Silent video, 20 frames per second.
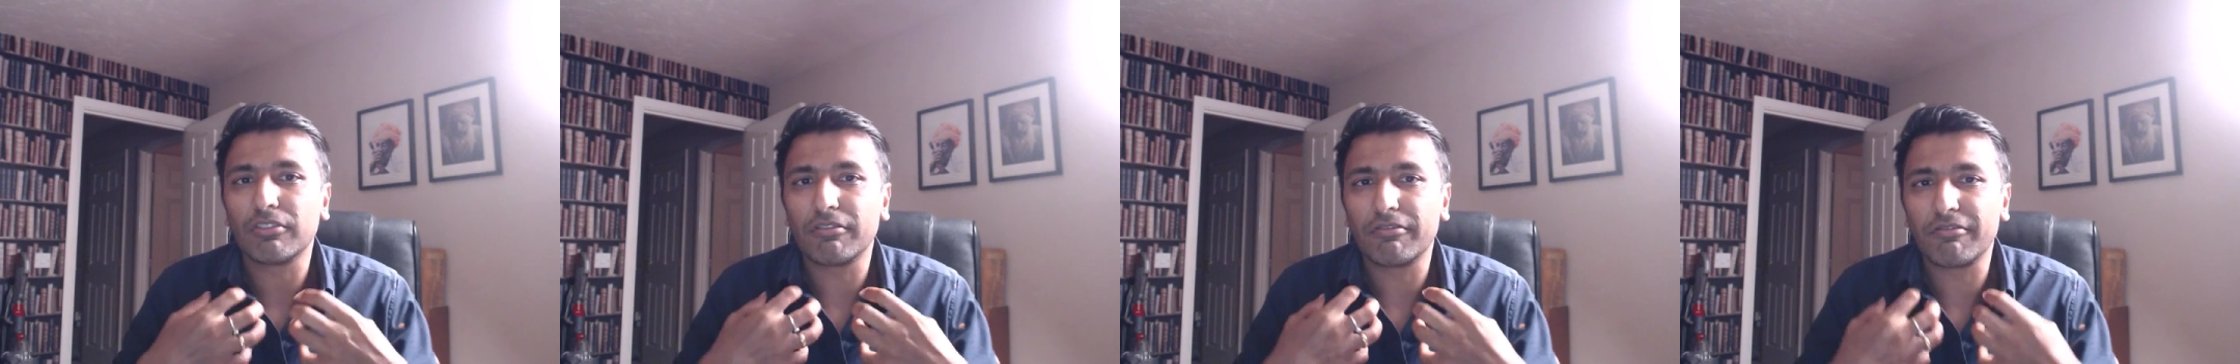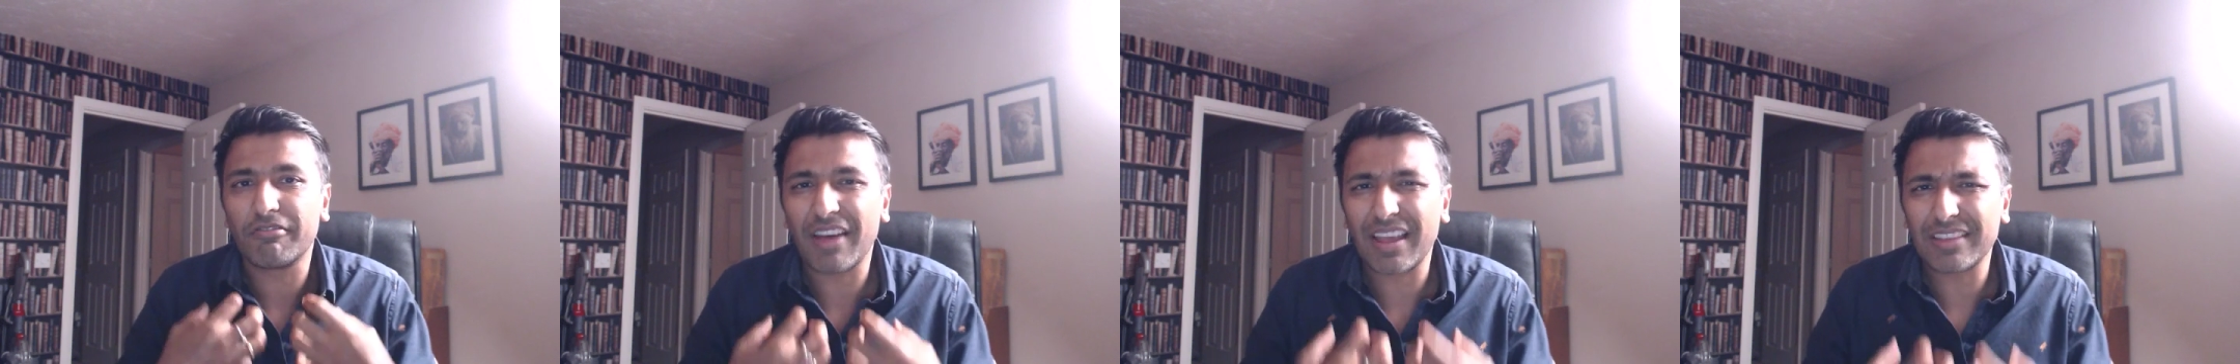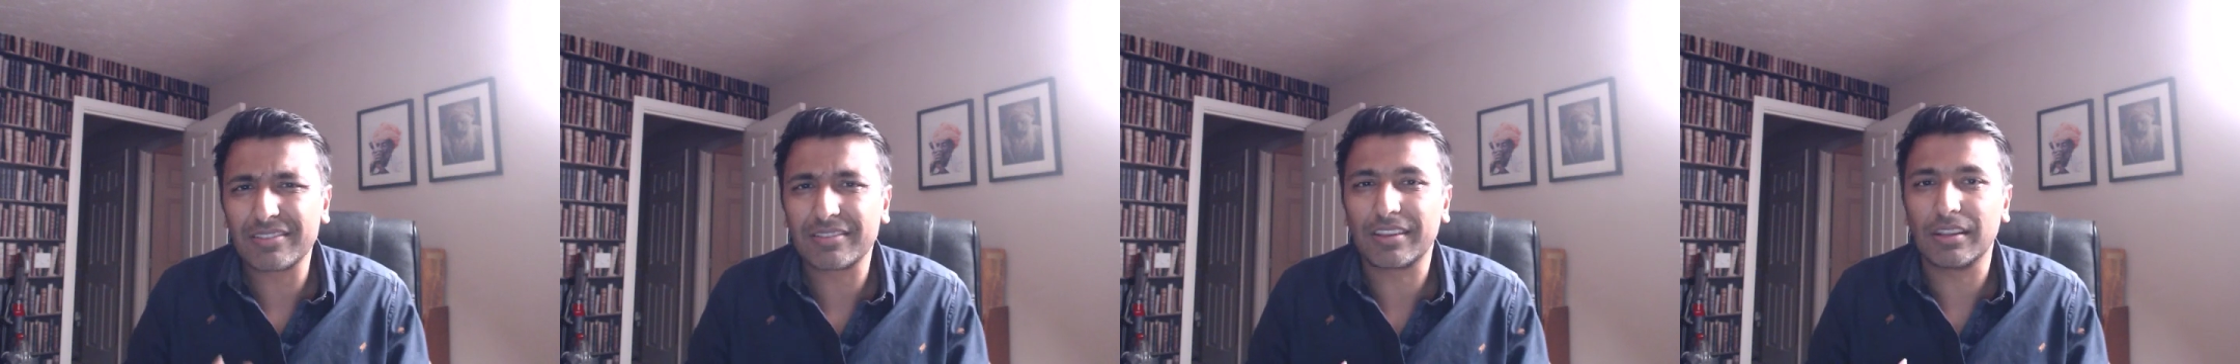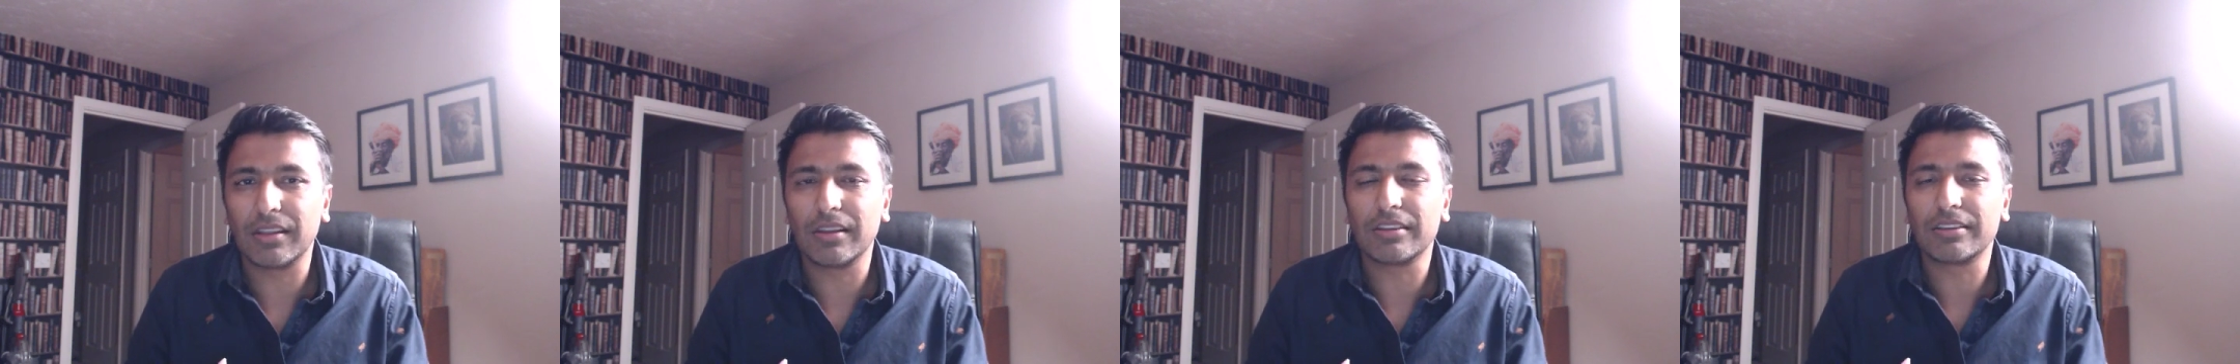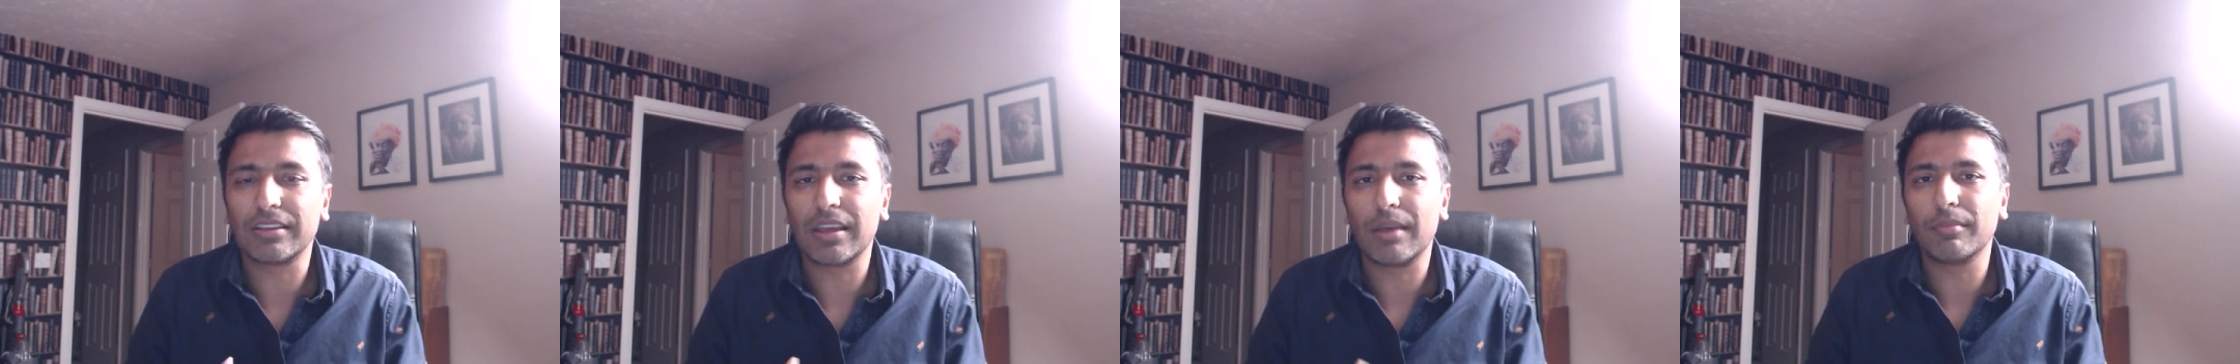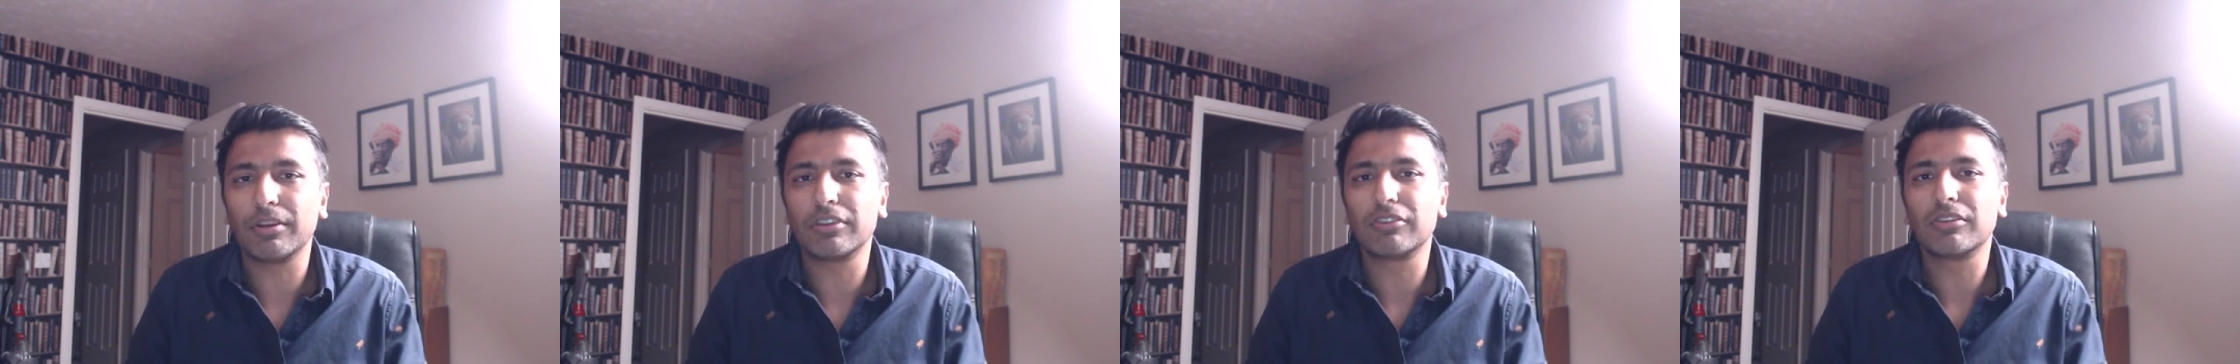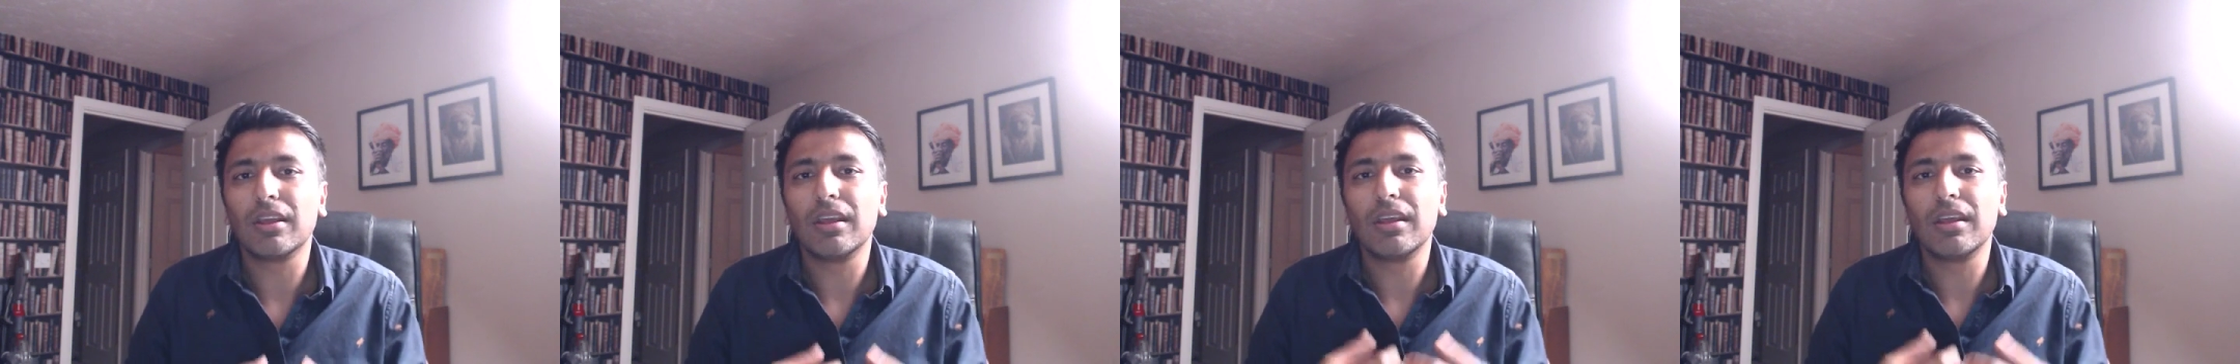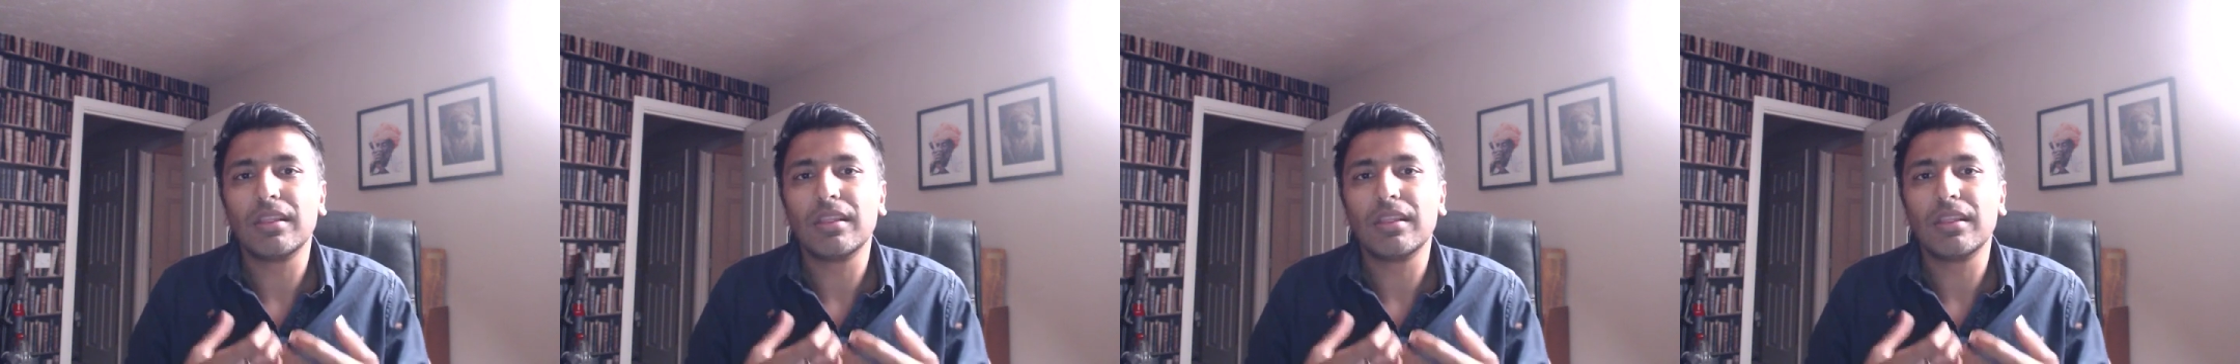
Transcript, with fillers: of vascular damage